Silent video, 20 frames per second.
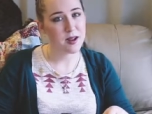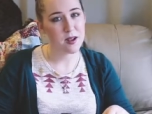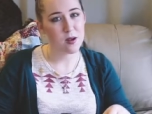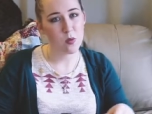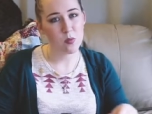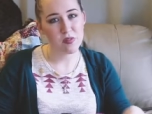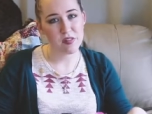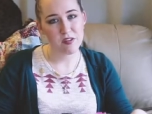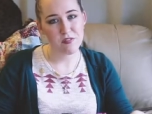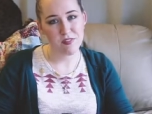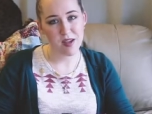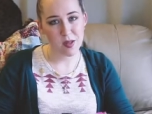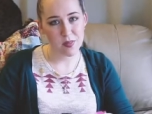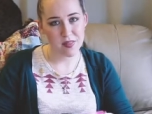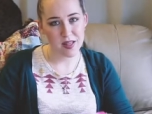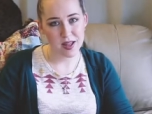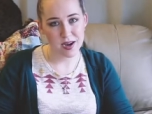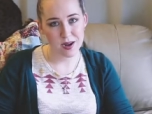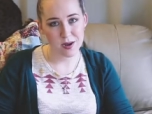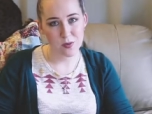I only found
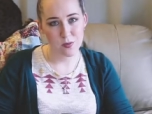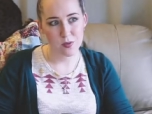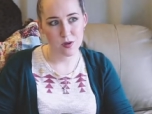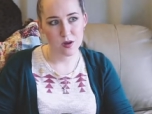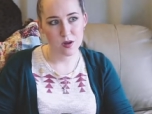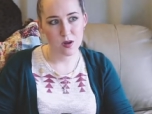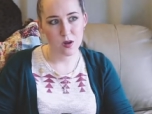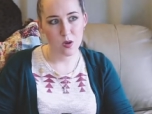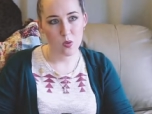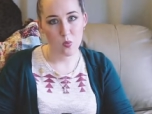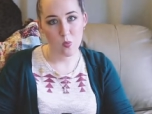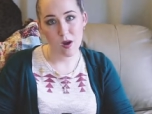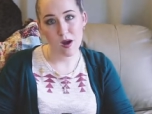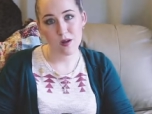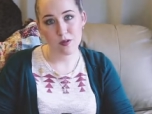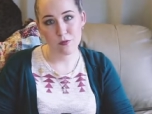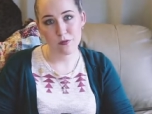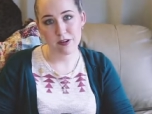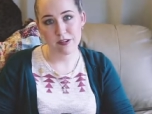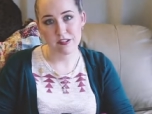that out
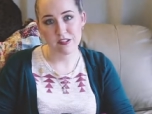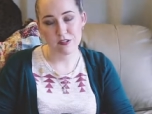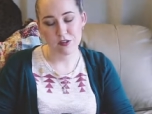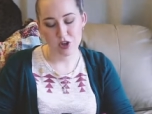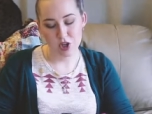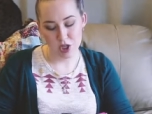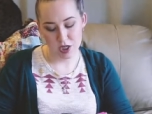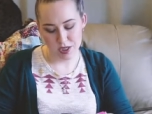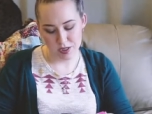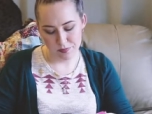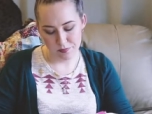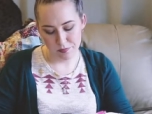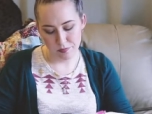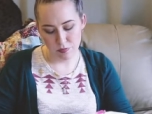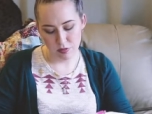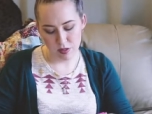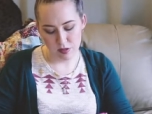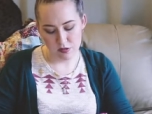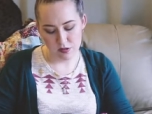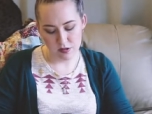while researching
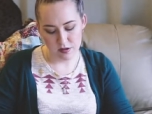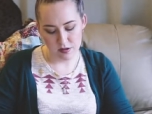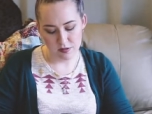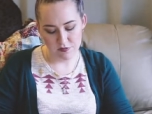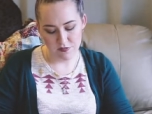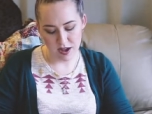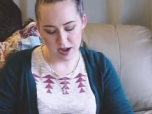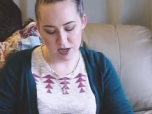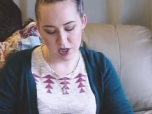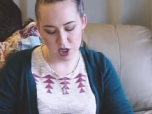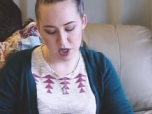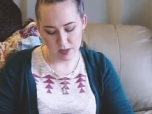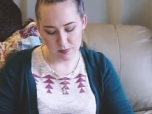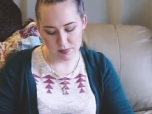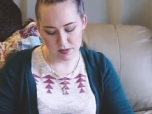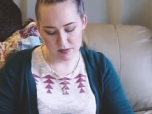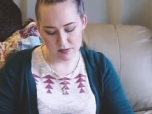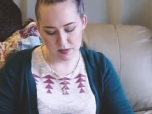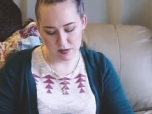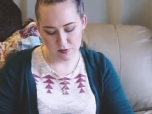to fact check
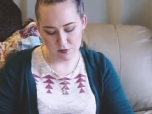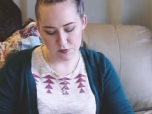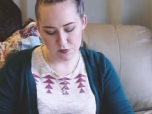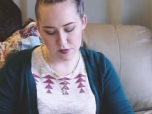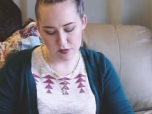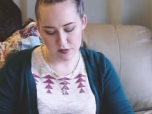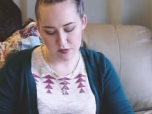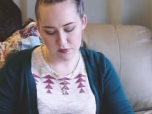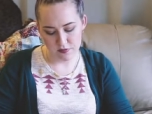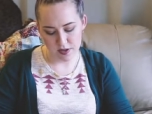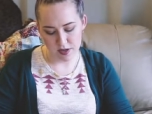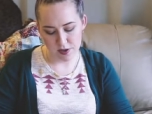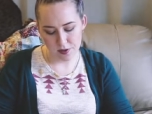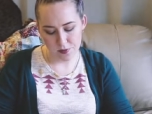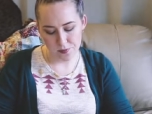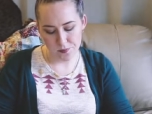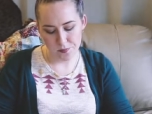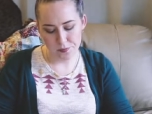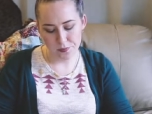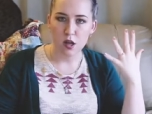myself for this
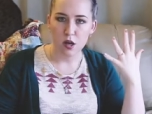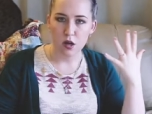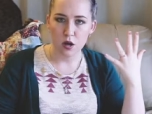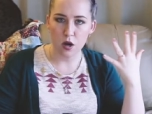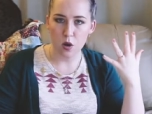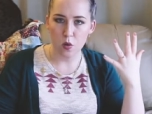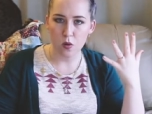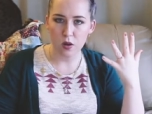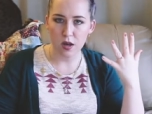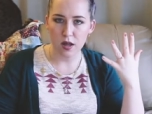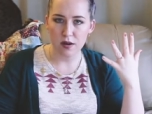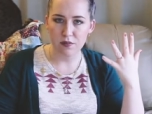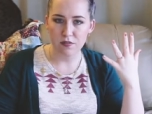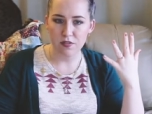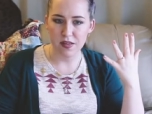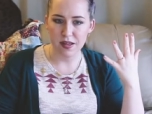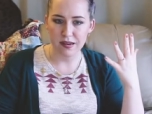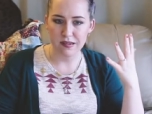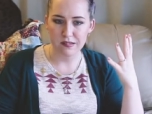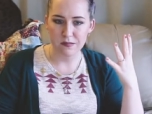video. Know a lot of
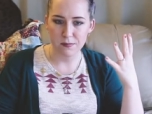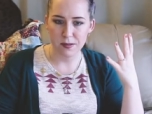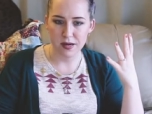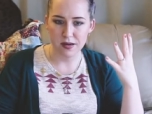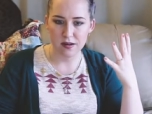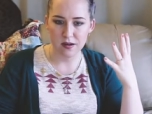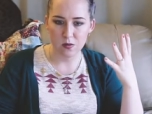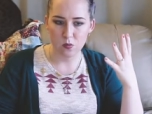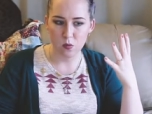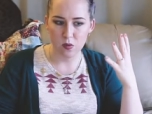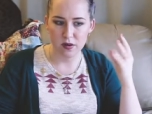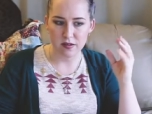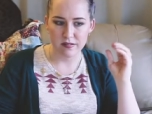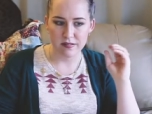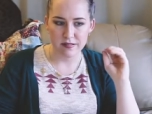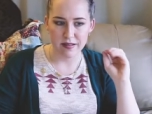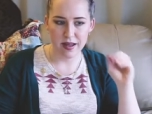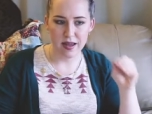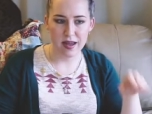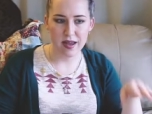things, but I didn't want to
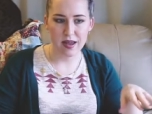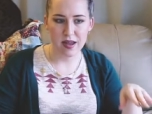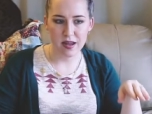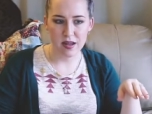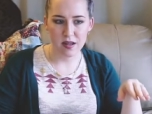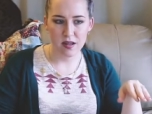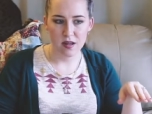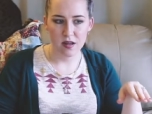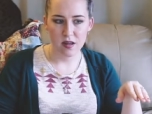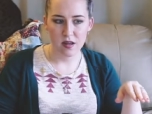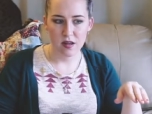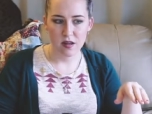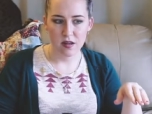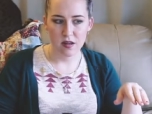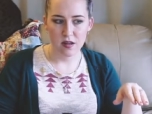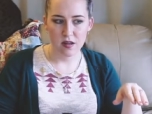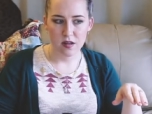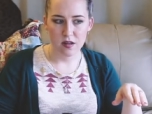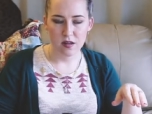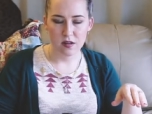say
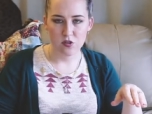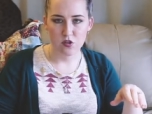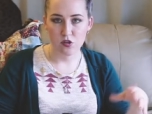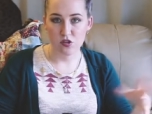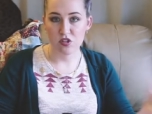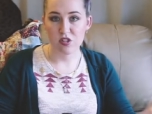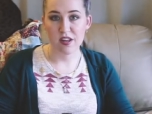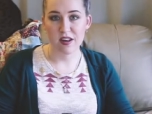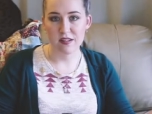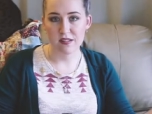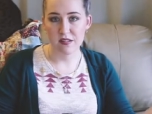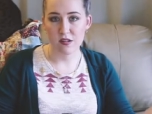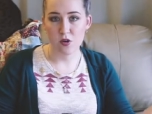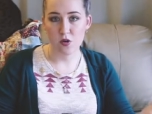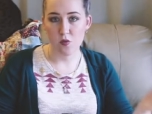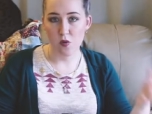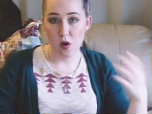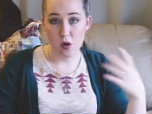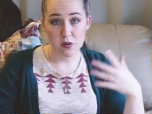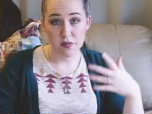just things that are
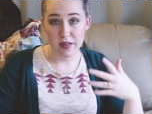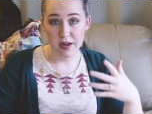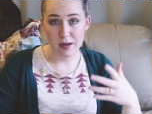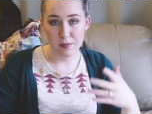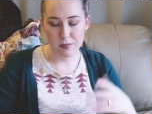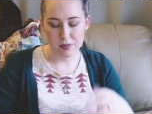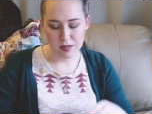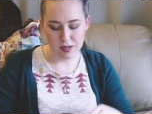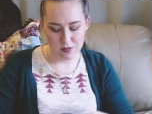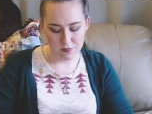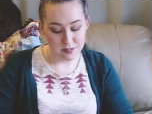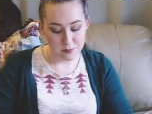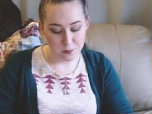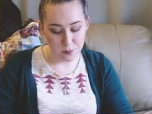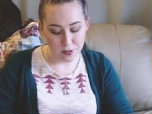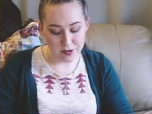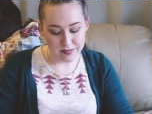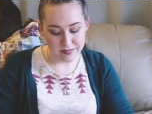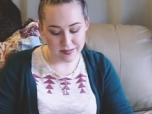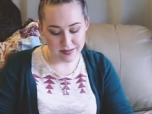wrong that I believe is
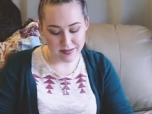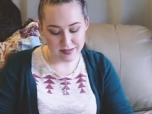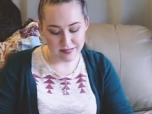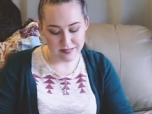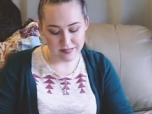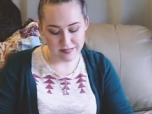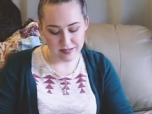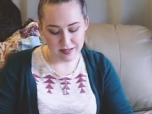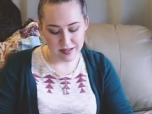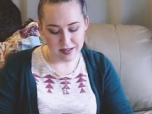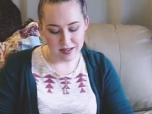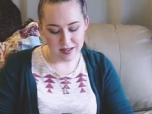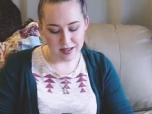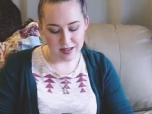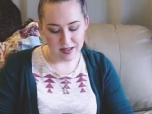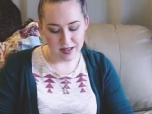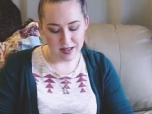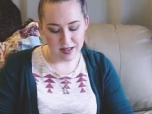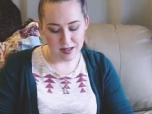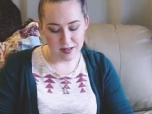poisonous,
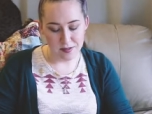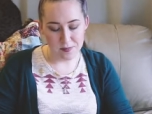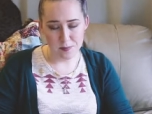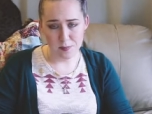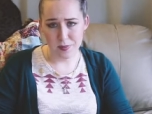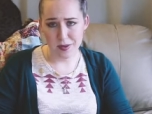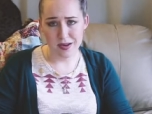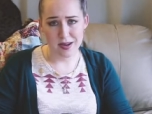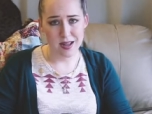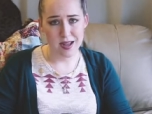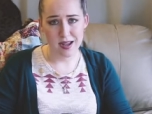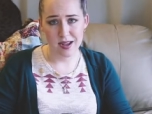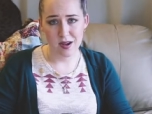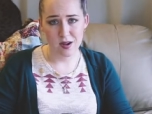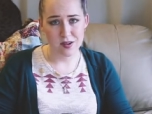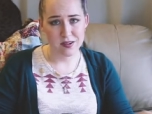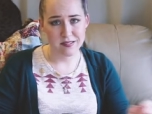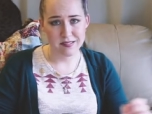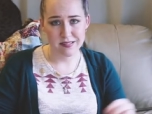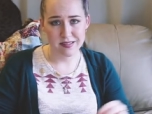but I
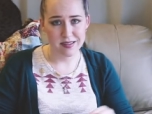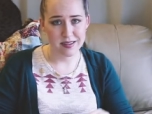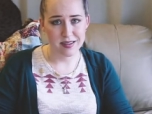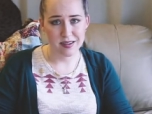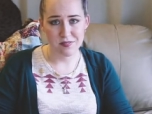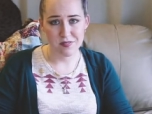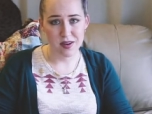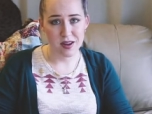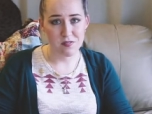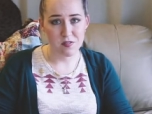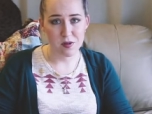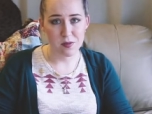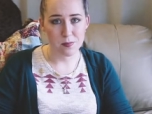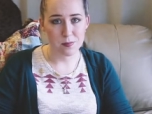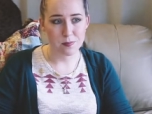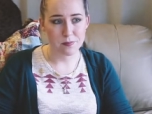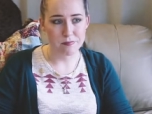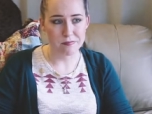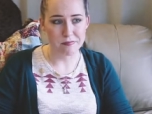honestly have never